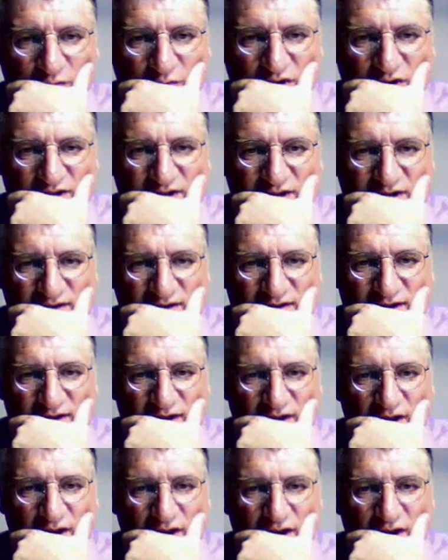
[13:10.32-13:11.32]
which is
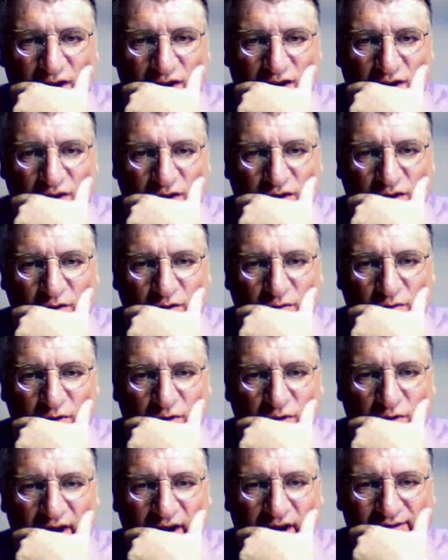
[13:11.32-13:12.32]
u,
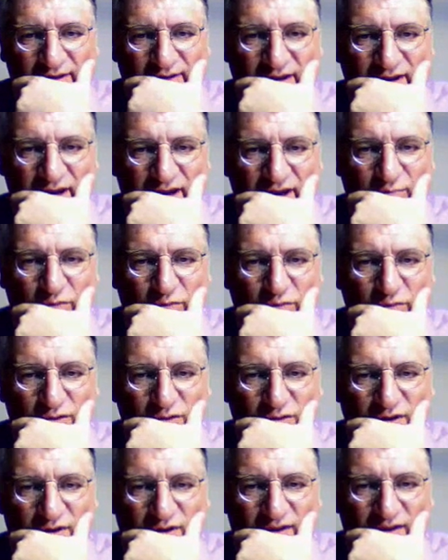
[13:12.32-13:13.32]
okay, it's the input
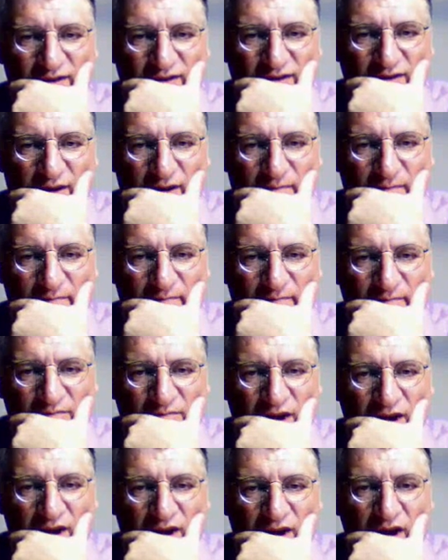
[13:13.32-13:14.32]
to the system,
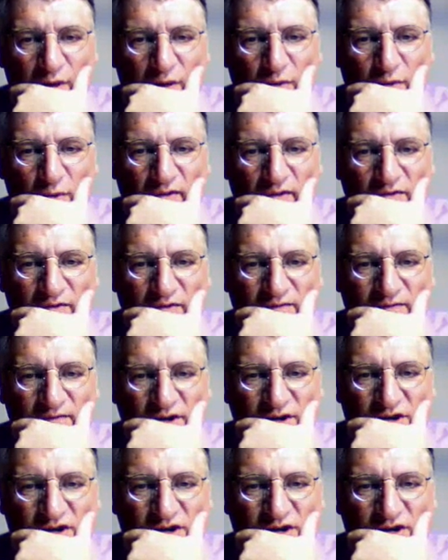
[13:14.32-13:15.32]
and we have a
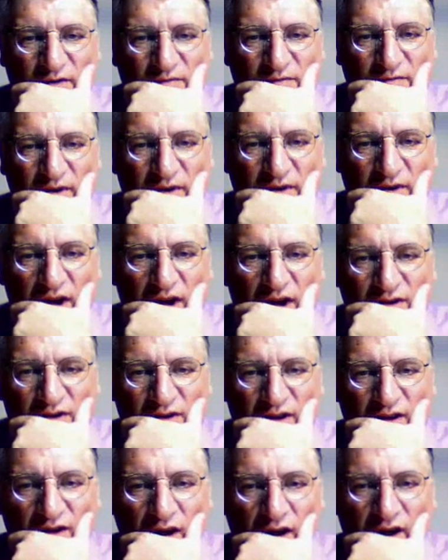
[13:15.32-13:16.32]
definition of
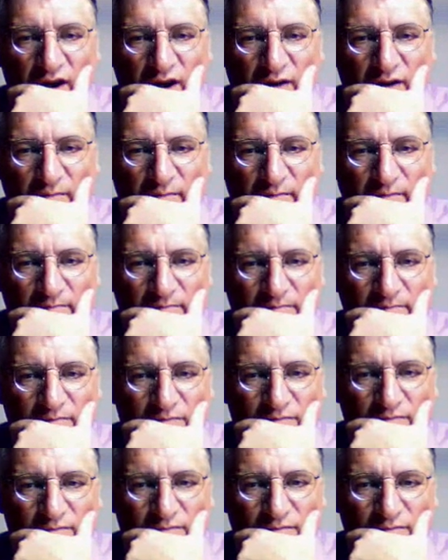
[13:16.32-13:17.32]
time,
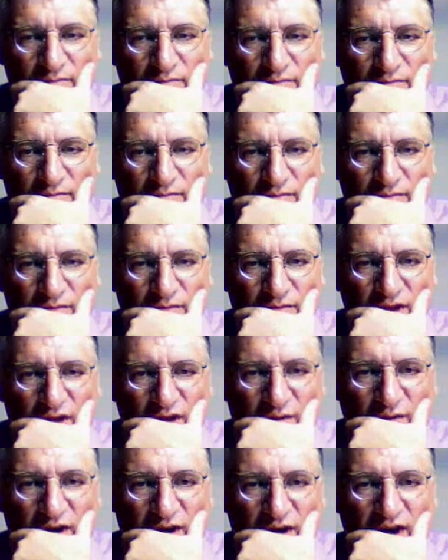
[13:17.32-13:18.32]

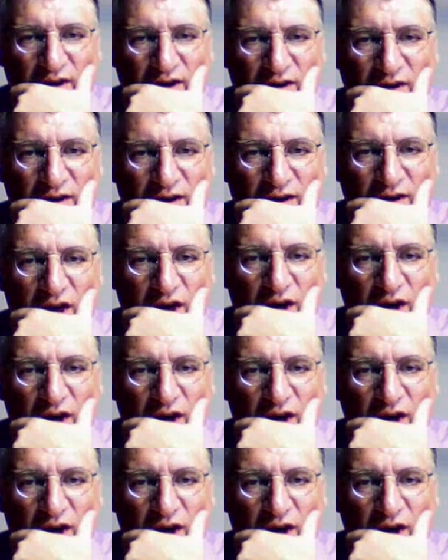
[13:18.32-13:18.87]
okay,